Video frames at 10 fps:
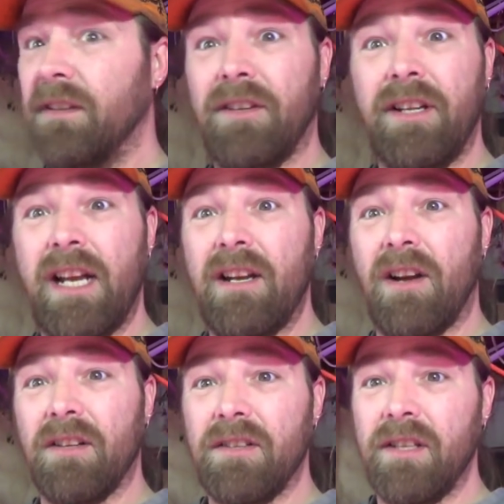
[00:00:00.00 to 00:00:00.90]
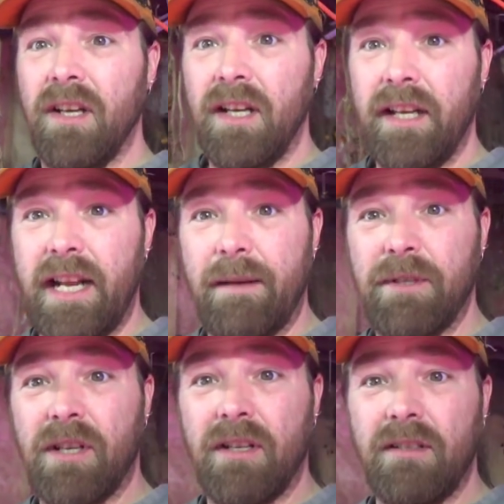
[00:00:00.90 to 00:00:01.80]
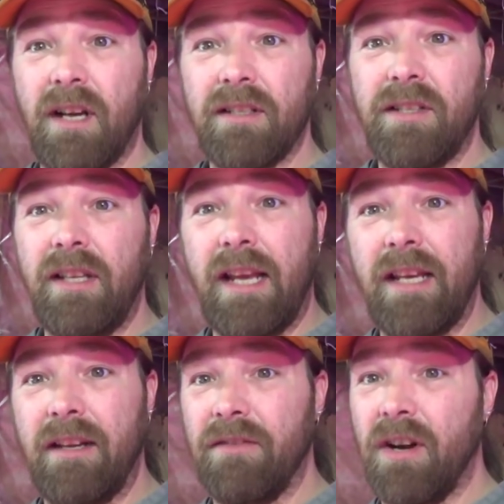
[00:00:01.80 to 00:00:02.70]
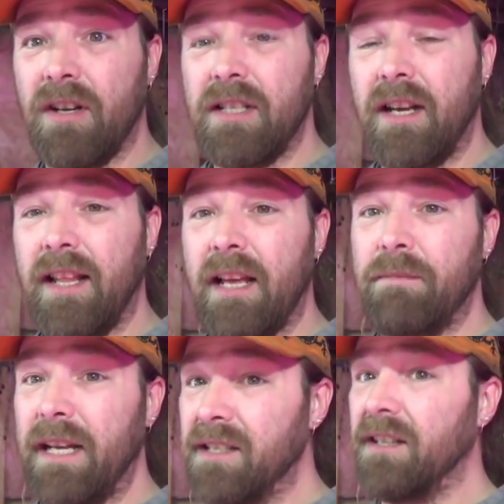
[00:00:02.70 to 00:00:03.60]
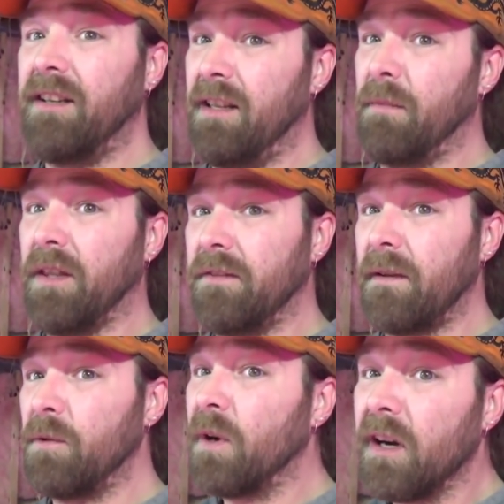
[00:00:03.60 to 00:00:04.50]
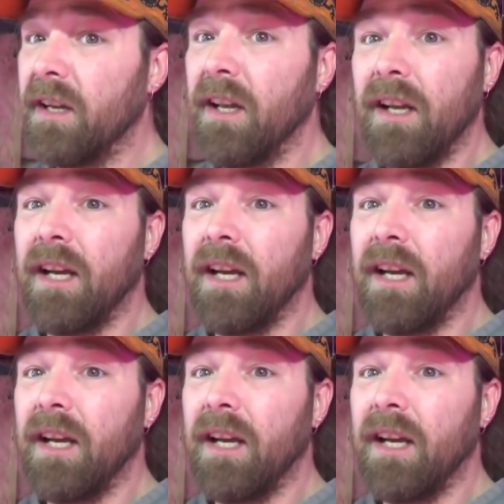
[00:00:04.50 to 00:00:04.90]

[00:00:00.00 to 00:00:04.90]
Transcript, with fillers: $38 in Amazon.ca gift cards out of that basically in the month of February.